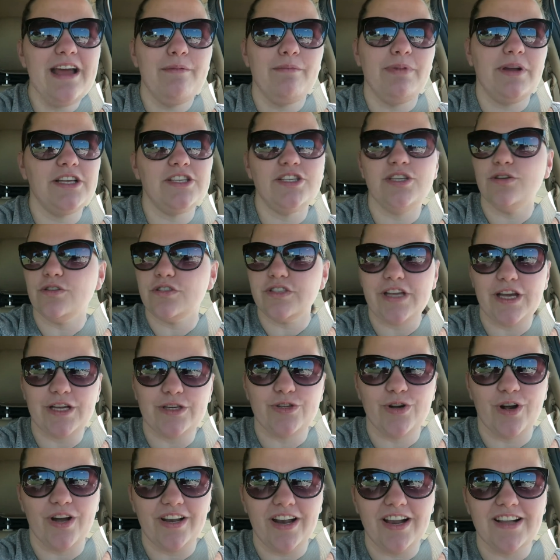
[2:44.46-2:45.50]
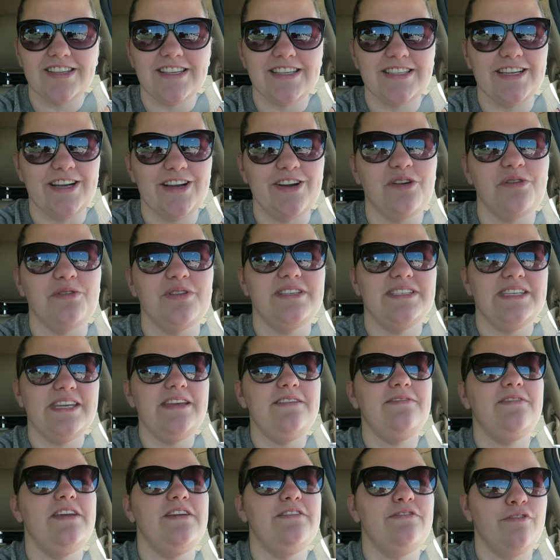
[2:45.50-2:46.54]
Because usually I try not to turn on the
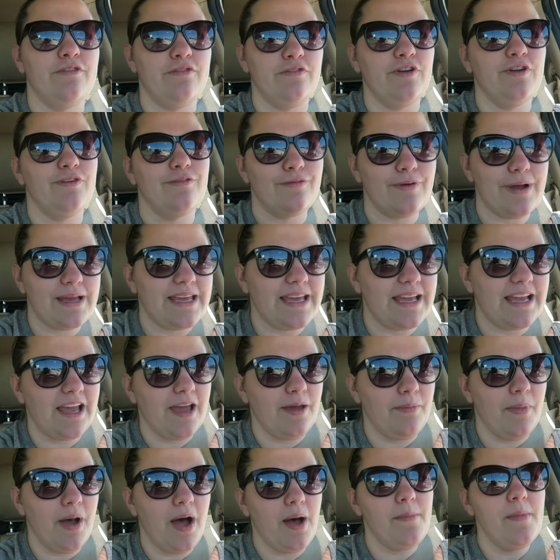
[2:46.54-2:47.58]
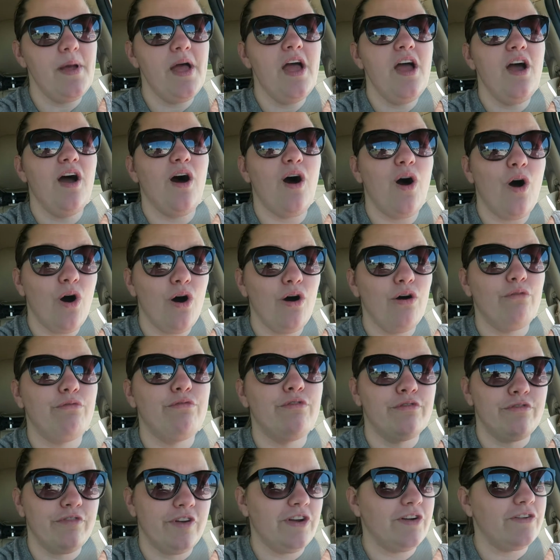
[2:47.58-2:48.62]
TV for fear of waking him up or
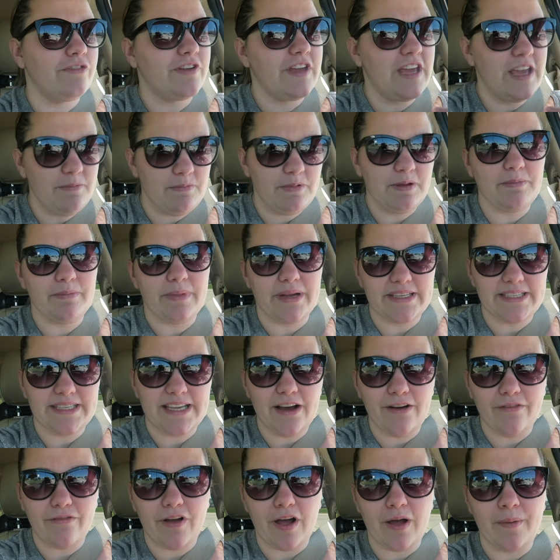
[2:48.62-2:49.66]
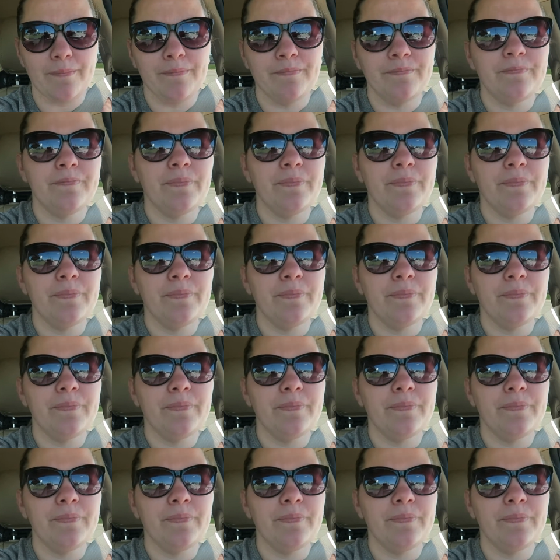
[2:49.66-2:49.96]
for fear of keeping myself up.